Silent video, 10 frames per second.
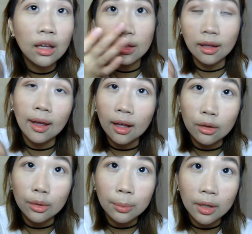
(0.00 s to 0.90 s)
The
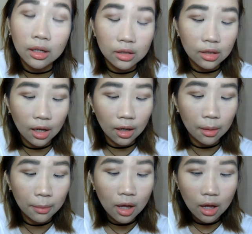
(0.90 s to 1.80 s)
halo part,
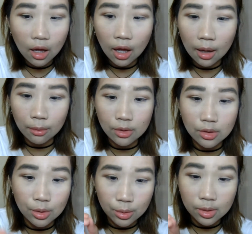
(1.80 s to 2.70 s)
I'm going
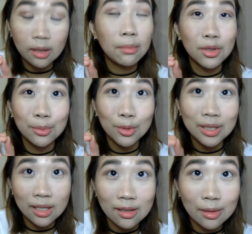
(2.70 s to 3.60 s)
to use a much more
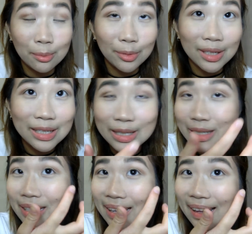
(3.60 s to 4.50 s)
denser
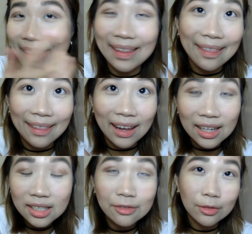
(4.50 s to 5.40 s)
brush than
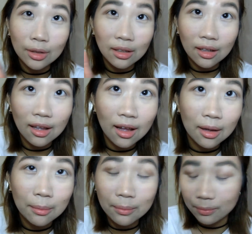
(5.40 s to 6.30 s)
that for
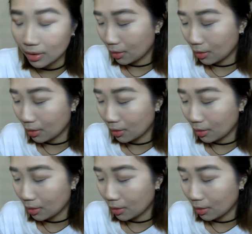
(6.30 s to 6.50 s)
the